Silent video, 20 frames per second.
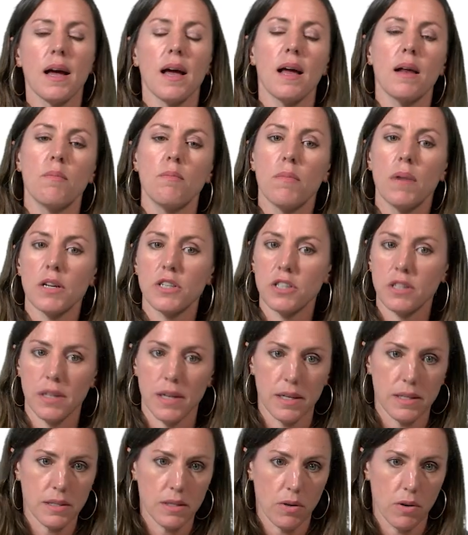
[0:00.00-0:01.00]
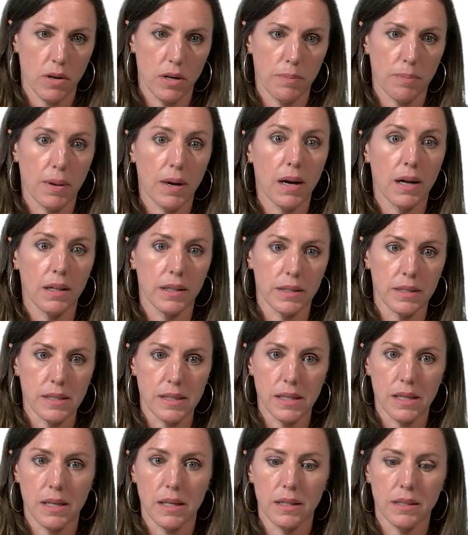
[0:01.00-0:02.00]
and much less on
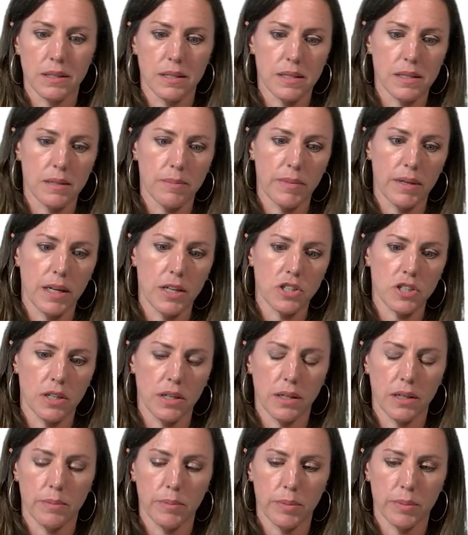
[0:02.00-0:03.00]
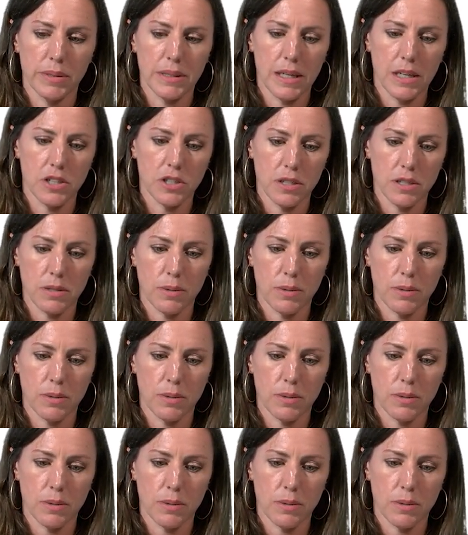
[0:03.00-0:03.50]
policy dissemination and implementation.